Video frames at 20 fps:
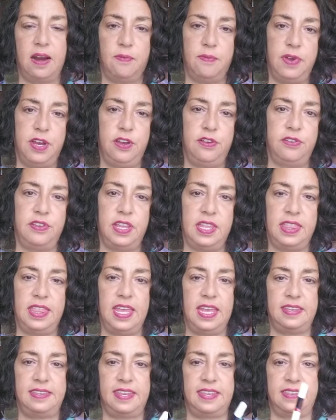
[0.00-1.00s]
I'm using
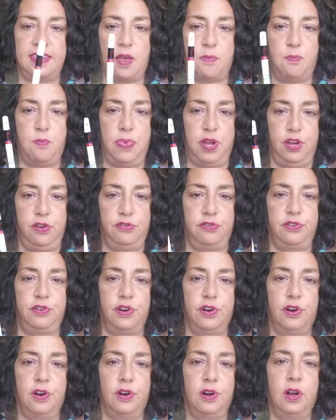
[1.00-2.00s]
this as a
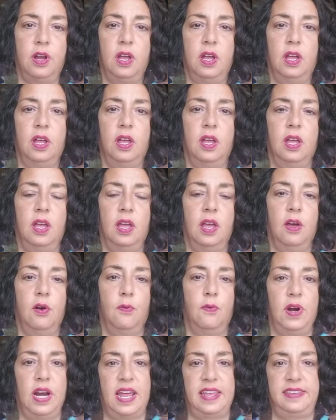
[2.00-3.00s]
booster
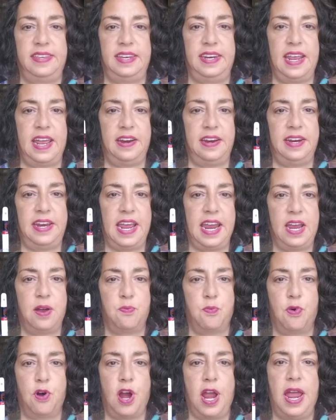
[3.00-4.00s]
when I sit down and take a
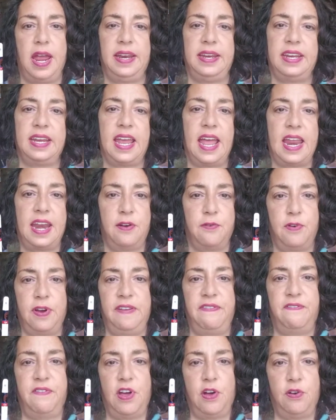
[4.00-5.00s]
break to kind of
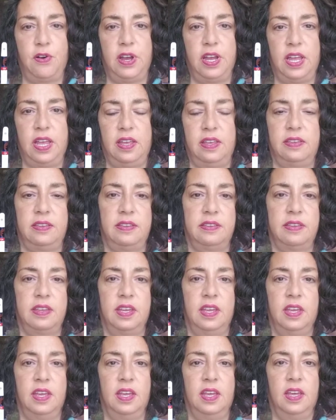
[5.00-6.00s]
refocus
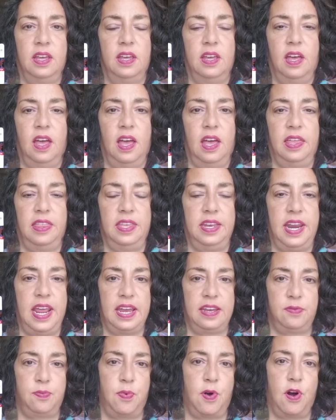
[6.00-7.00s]
the
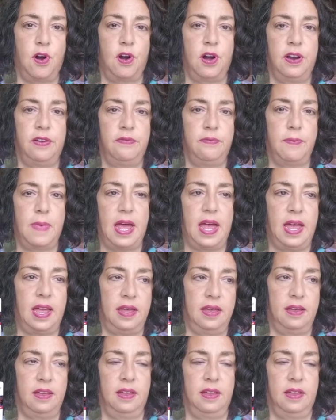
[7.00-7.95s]
next part of my